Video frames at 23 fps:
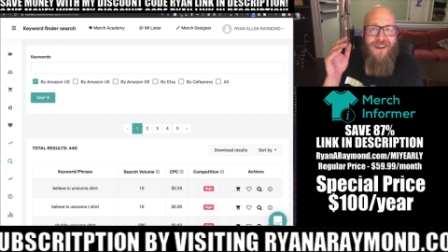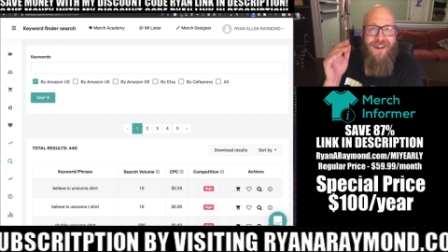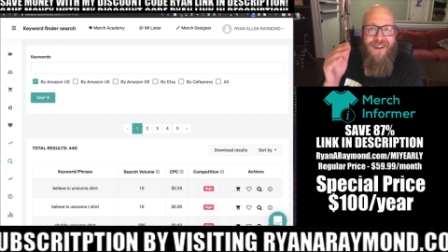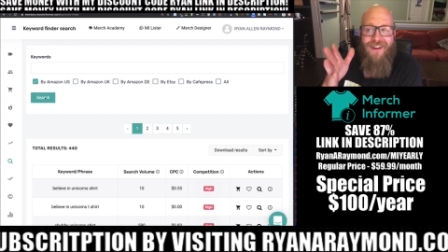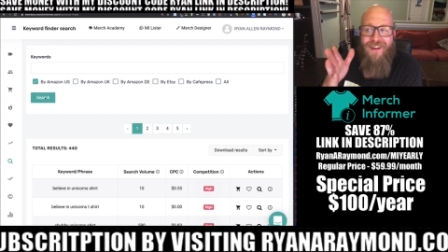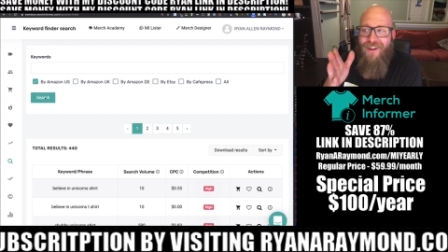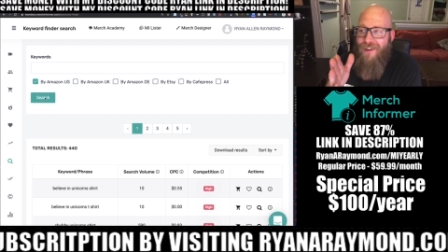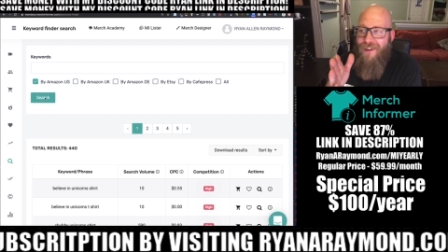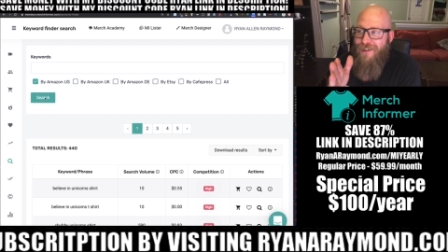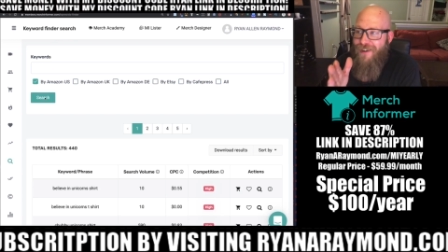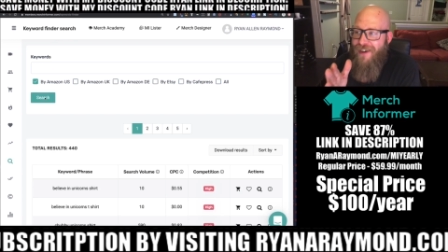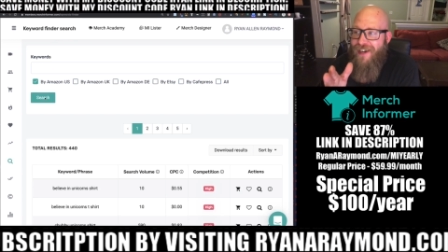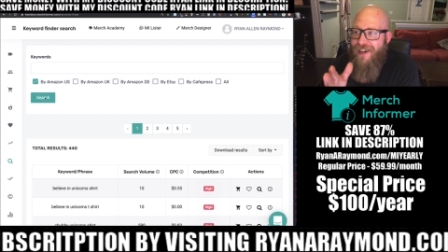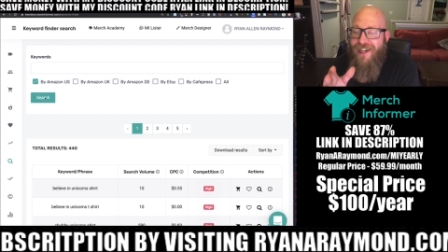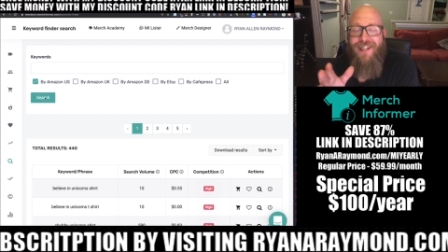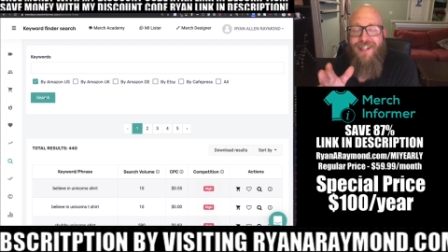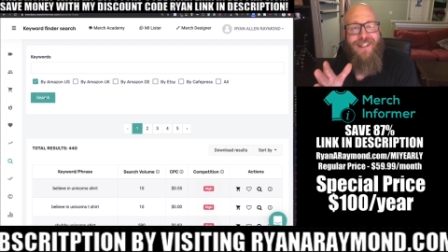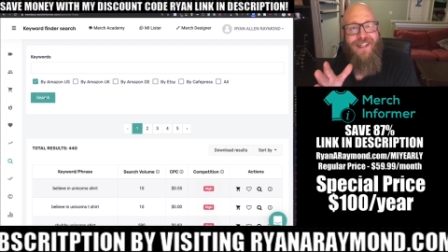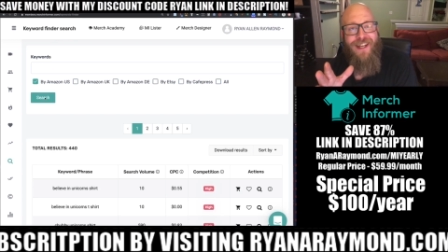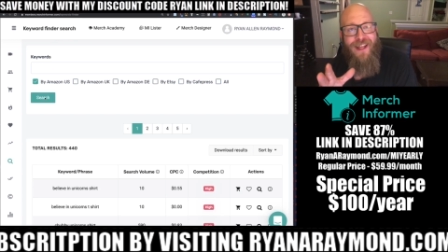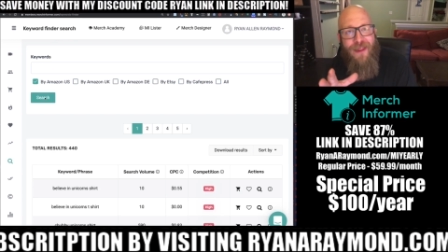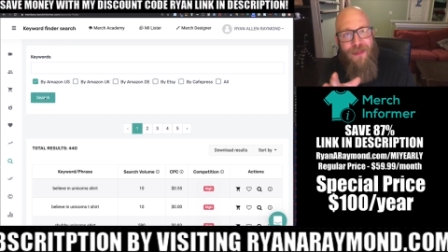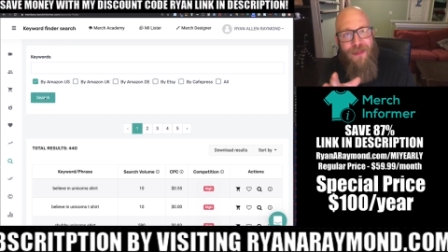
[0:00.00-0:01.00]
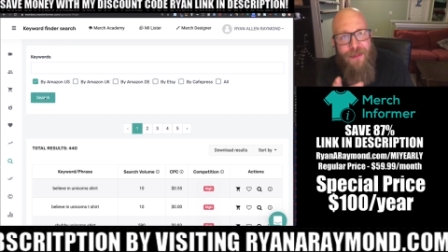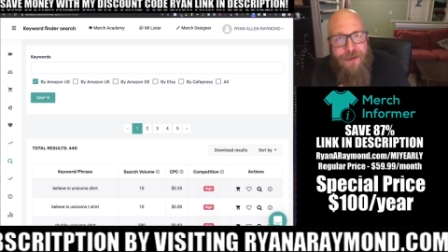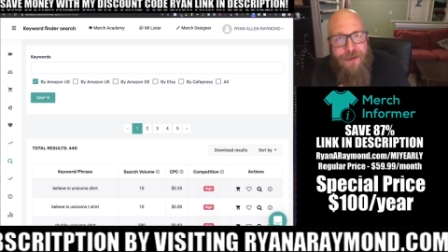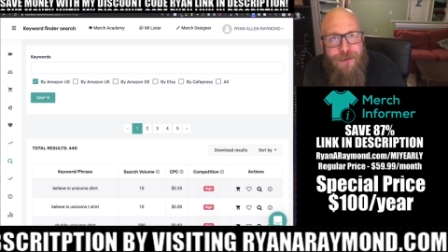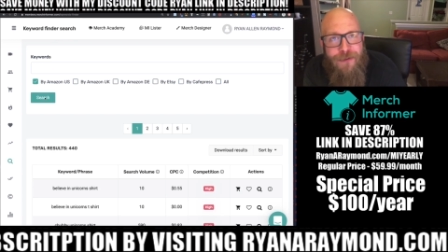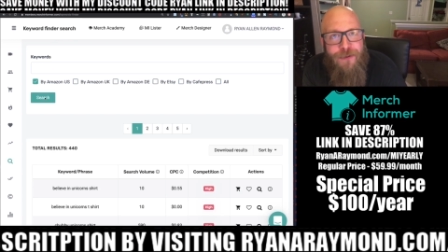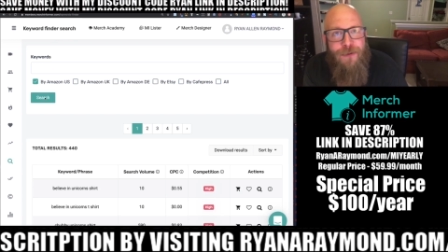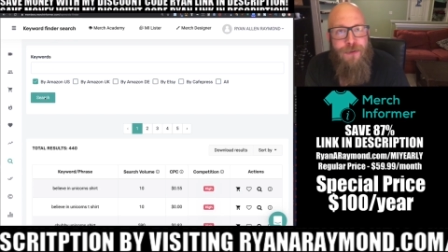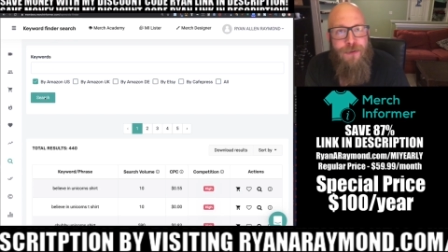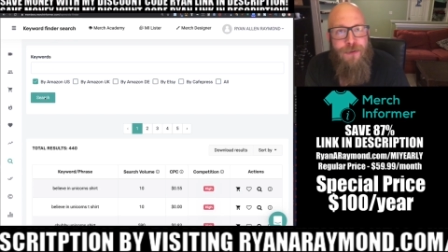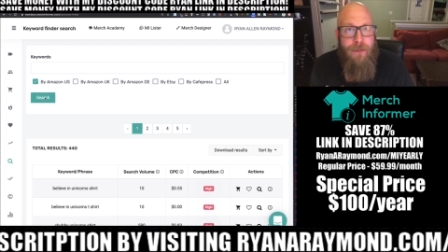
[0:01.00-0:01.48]
All right, and
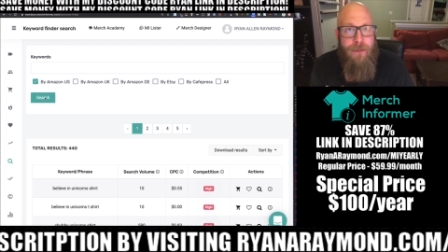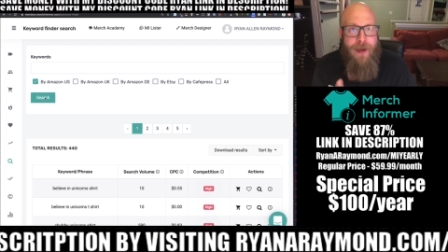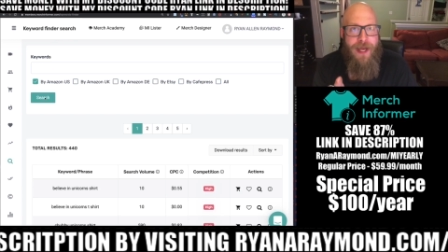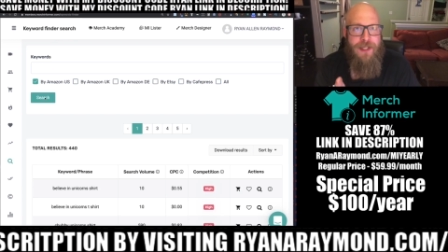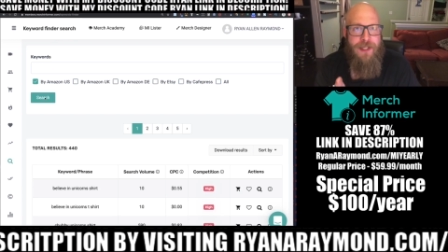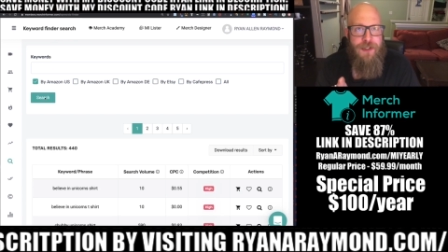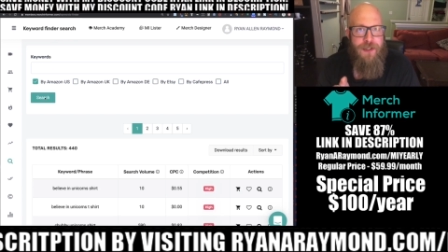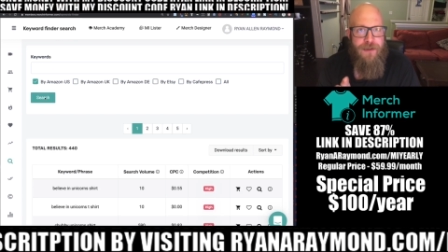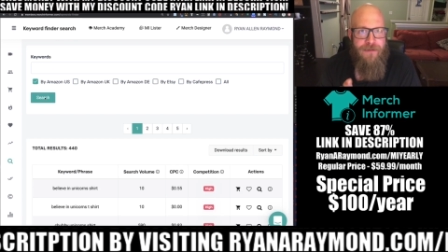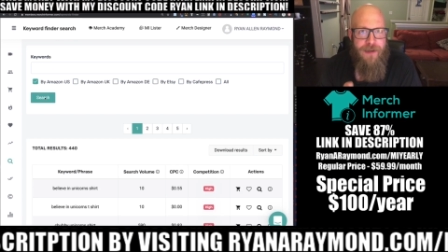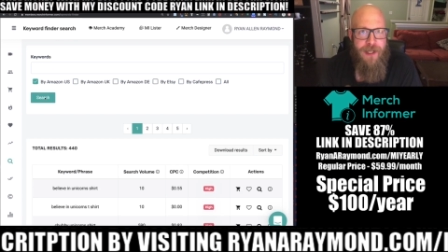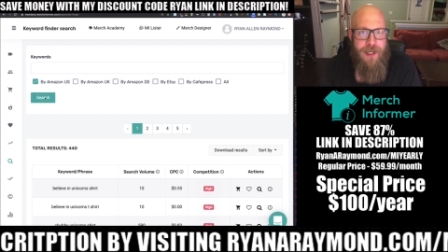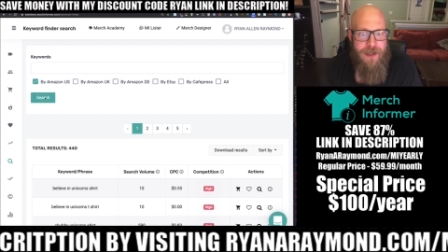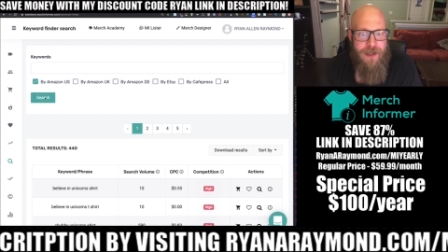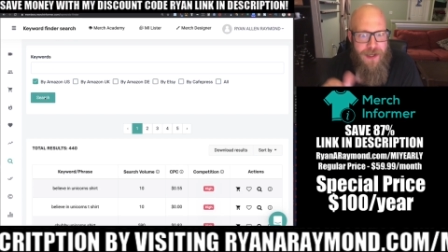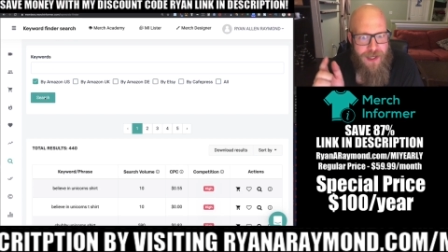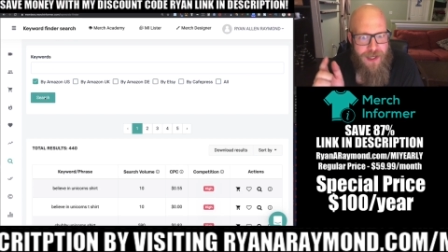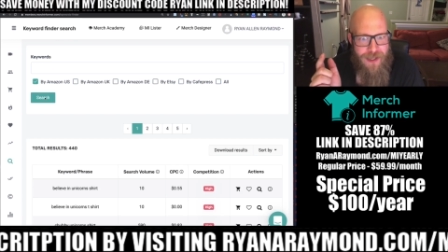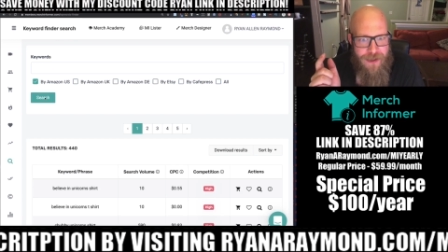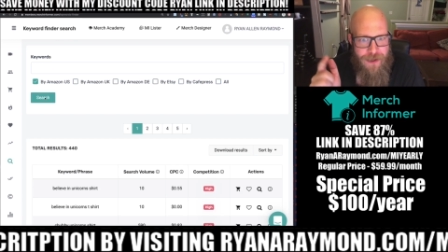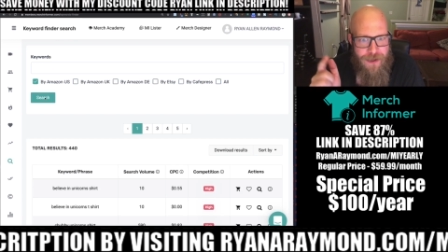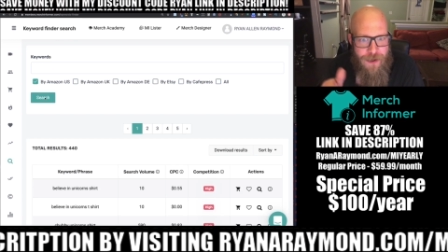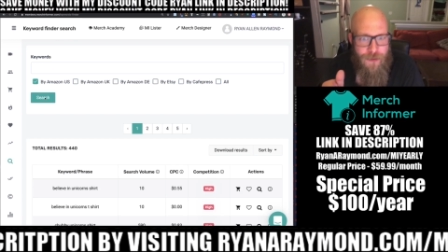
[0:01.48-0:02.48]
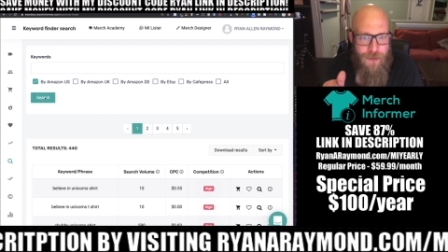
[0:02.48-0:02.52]
through the magic of editing,